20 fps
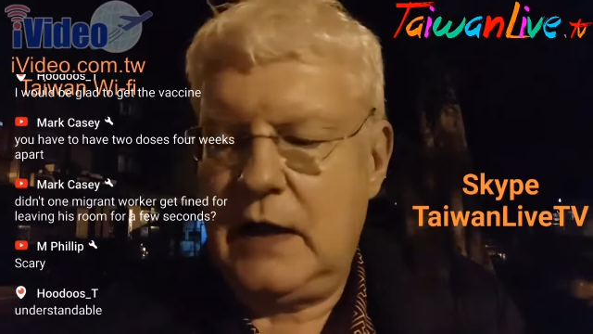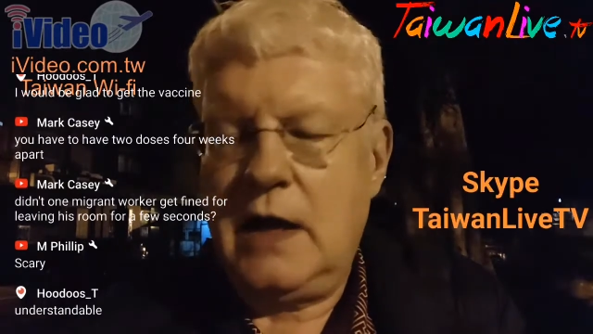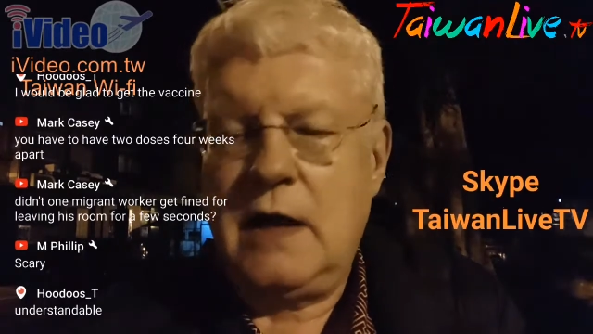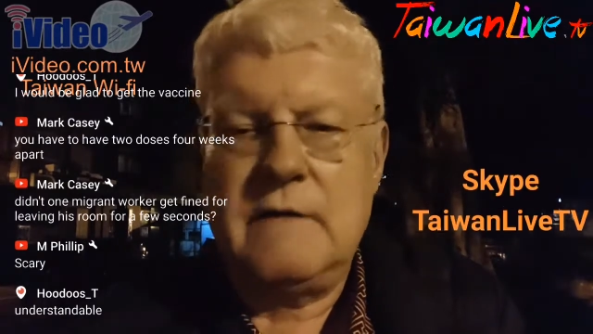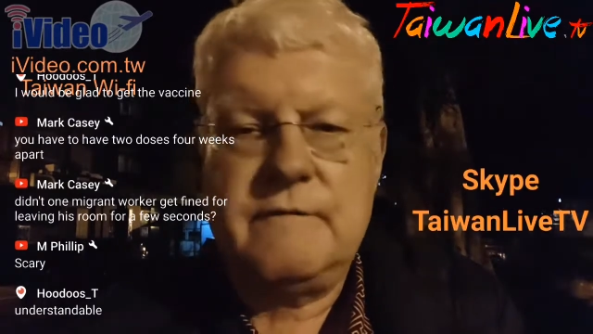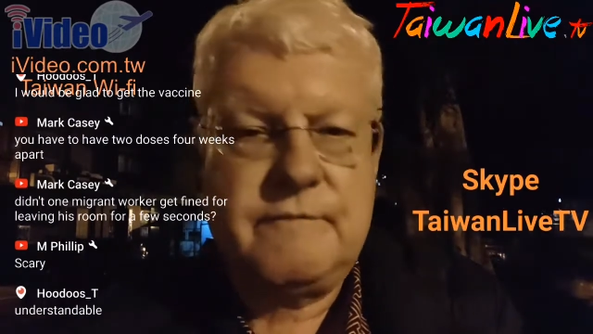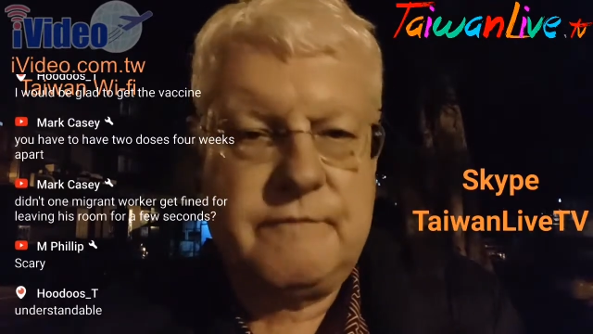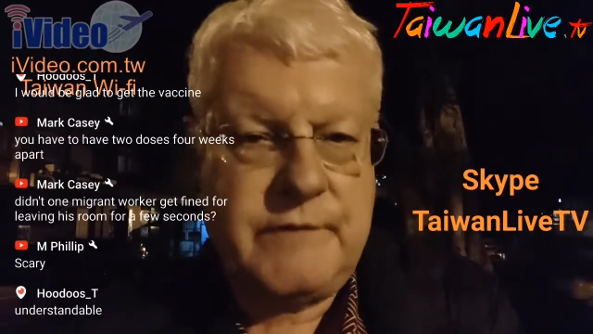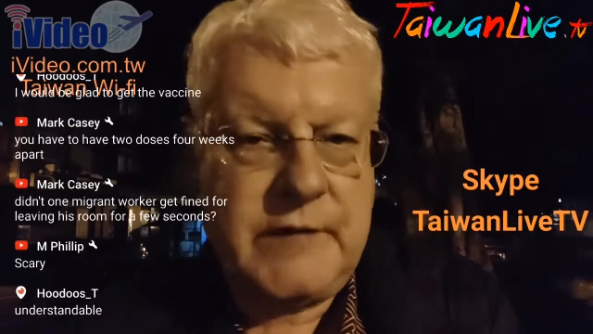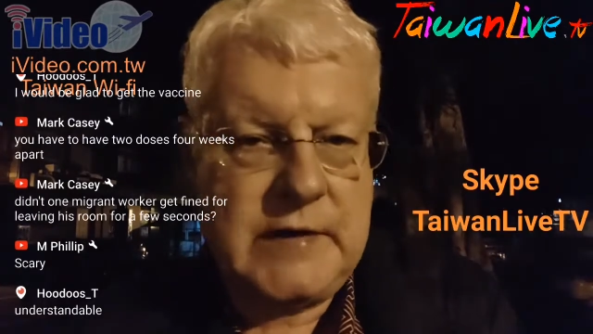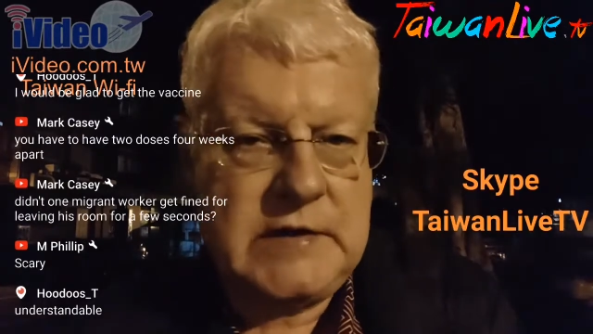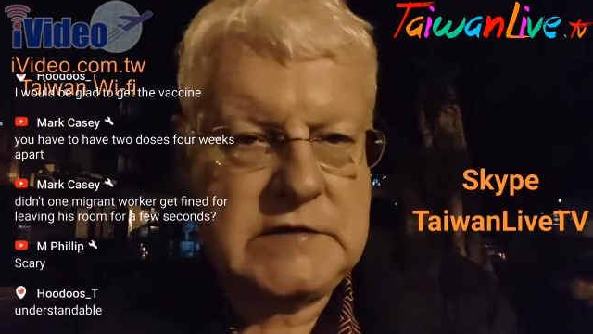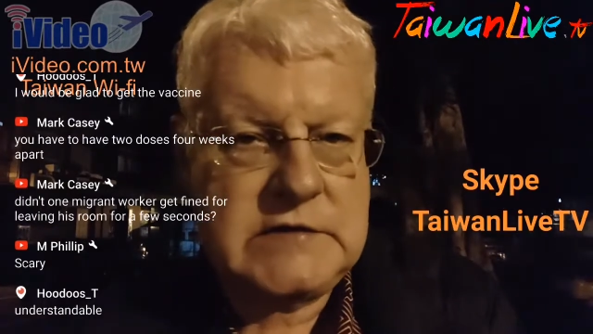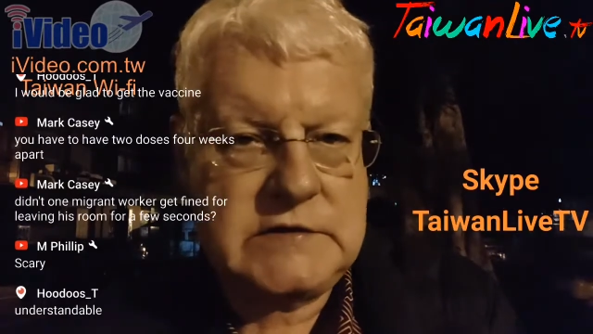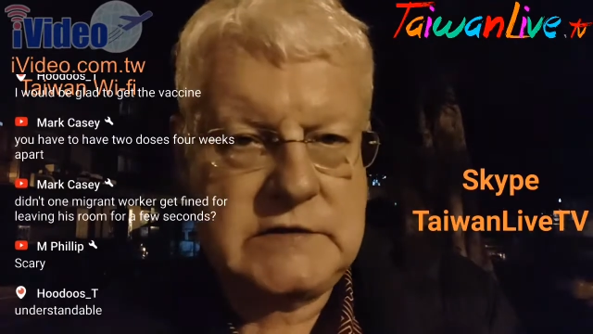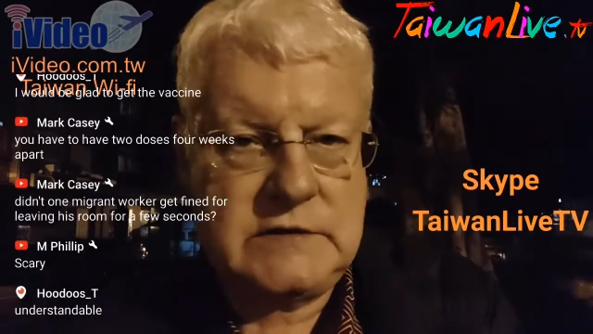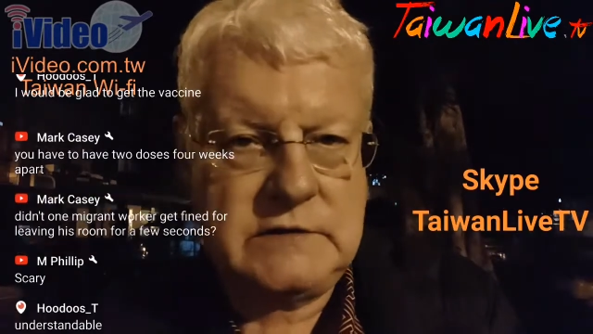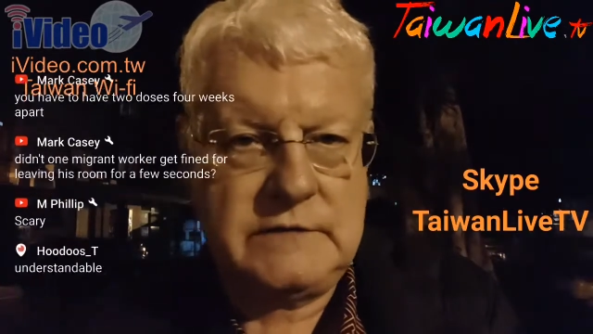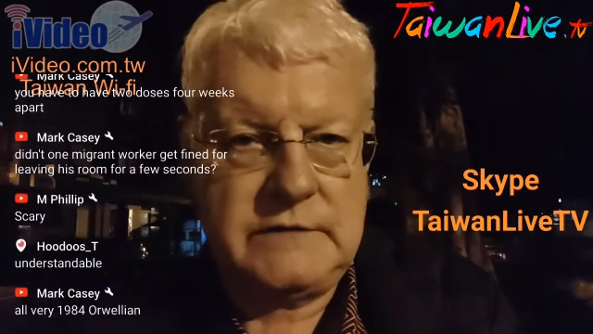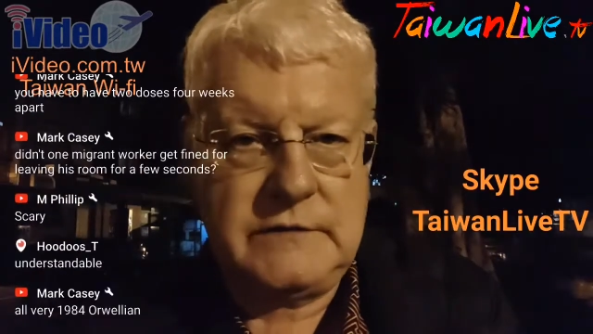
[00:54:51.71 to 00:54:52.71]

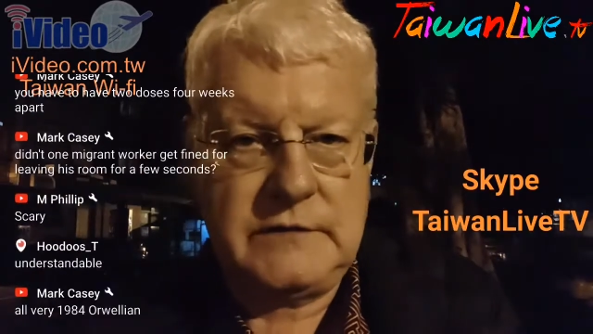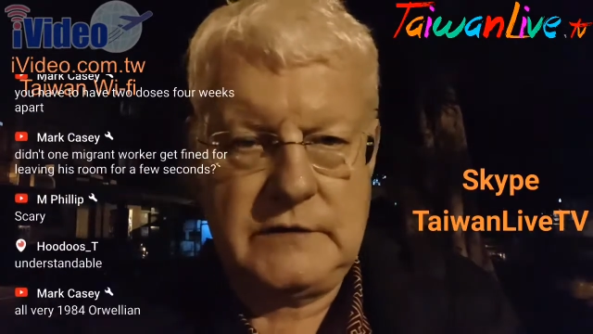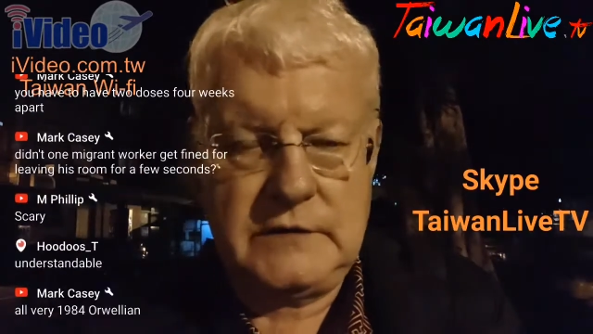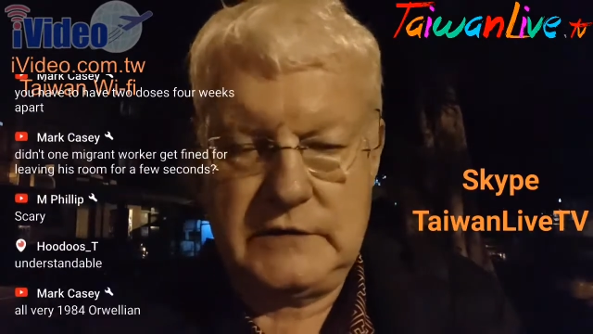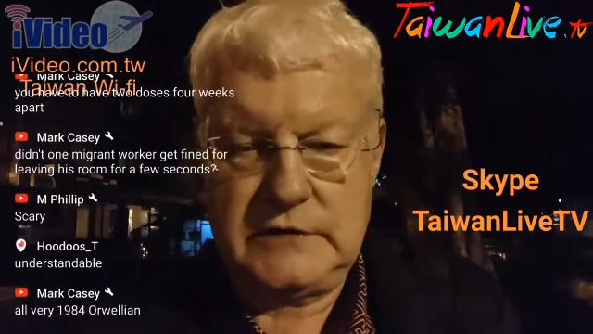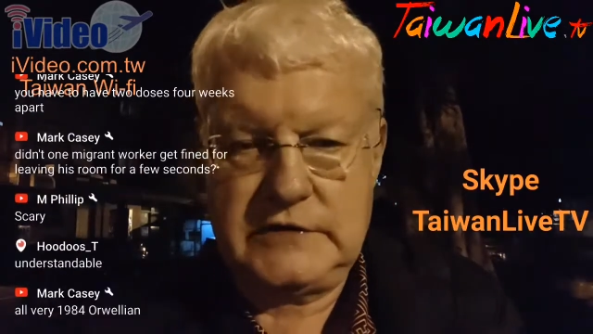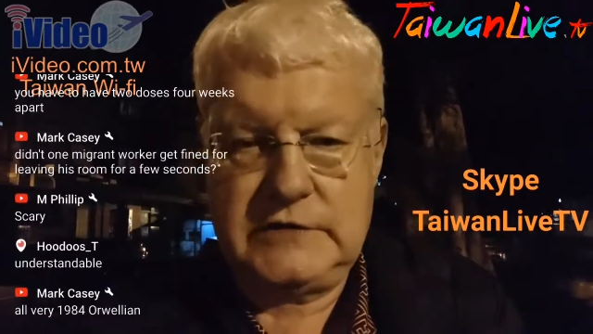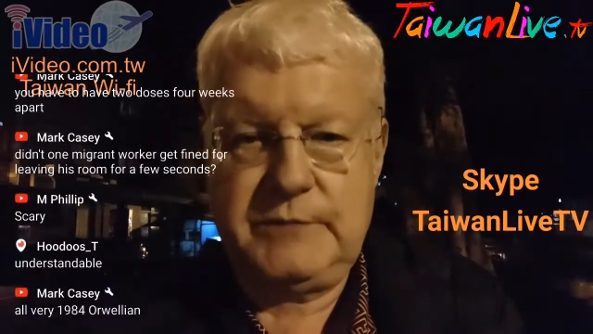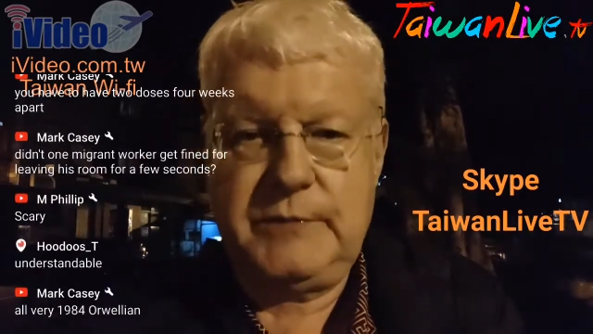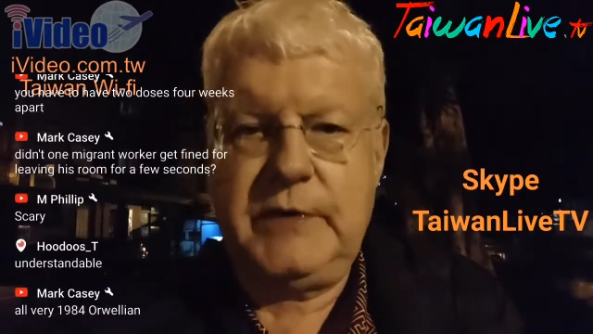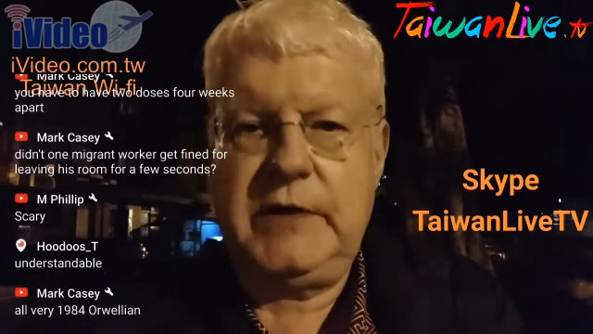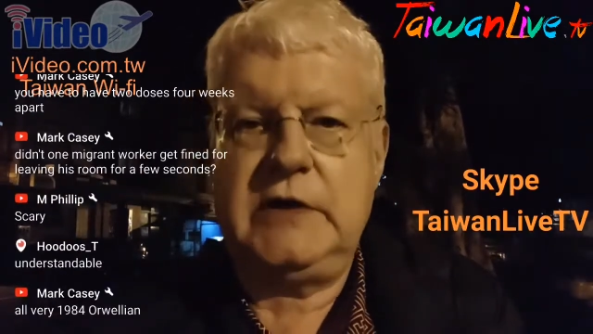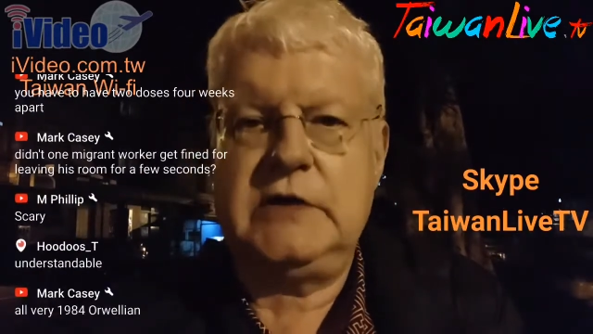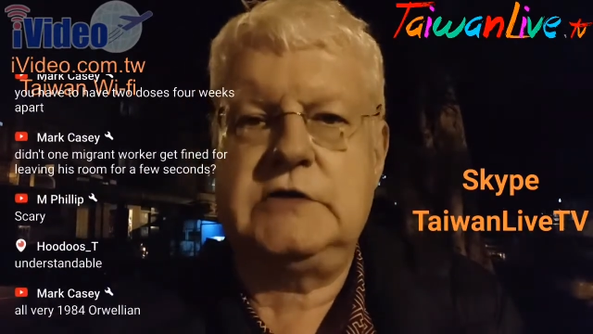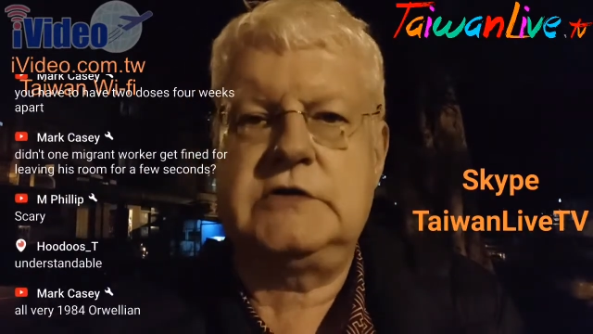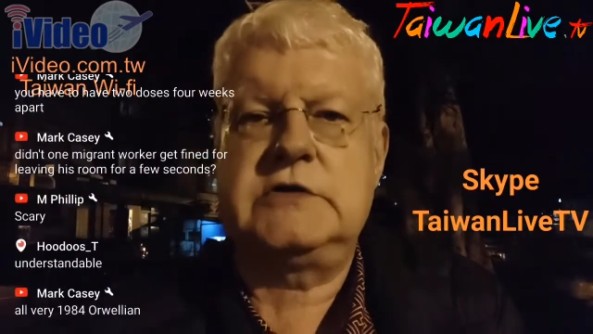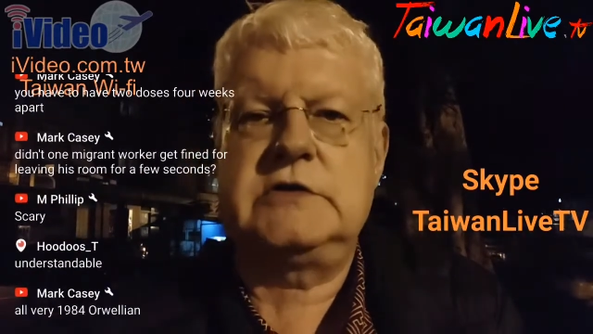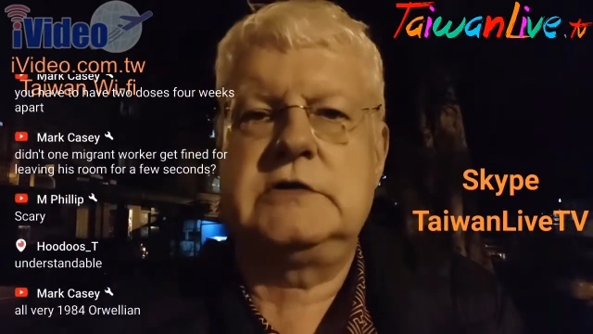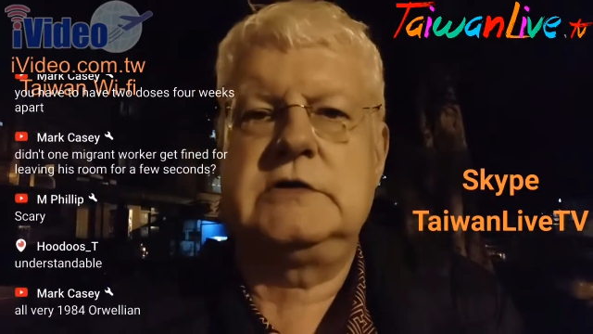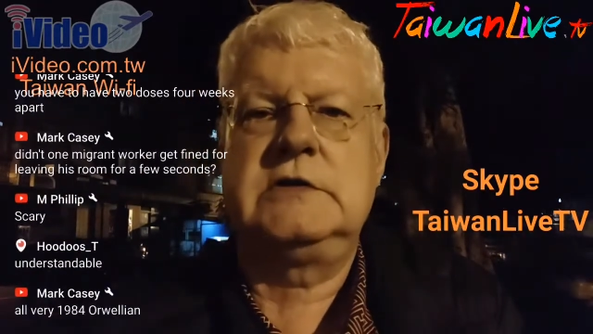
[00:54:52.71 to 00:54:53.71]
offensive
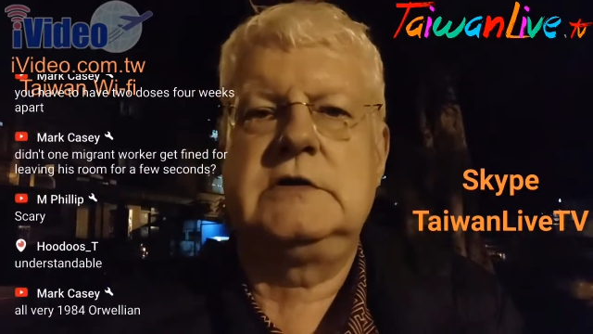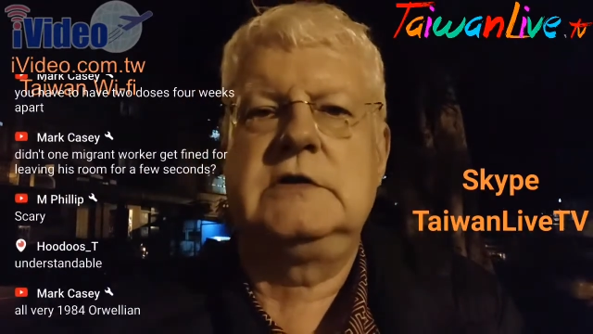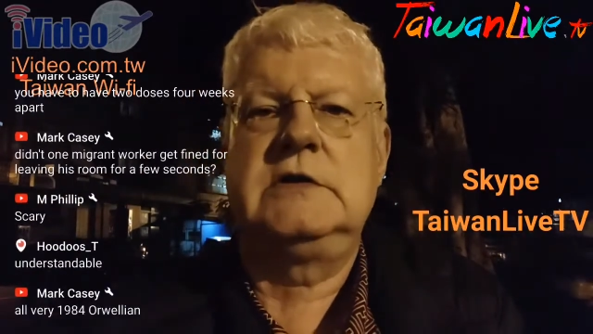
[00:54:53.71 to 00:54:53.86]
speech.